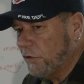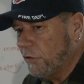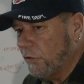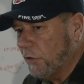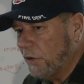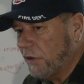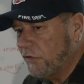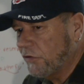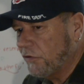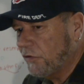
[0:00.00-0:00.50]
to
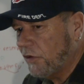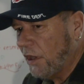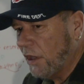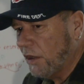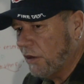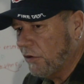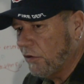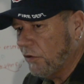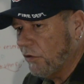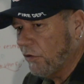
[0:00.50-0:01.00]

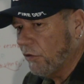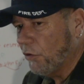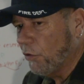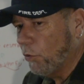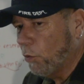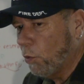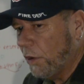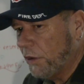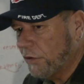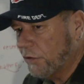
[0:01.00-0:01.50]
extend the
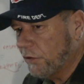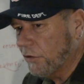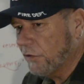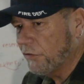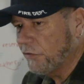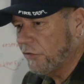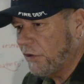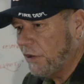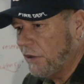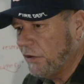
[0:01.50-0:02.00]
winter
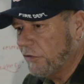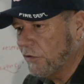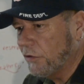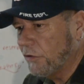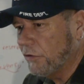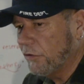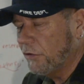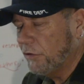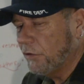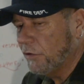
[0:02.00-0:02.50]

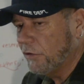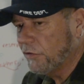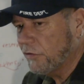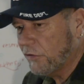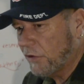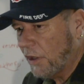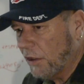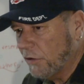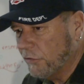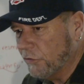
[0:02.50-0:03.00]
season
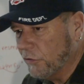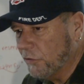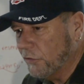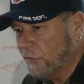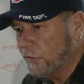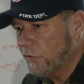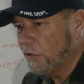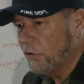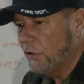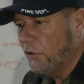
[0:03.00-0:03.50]

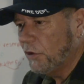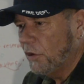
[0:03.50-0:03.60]
schedules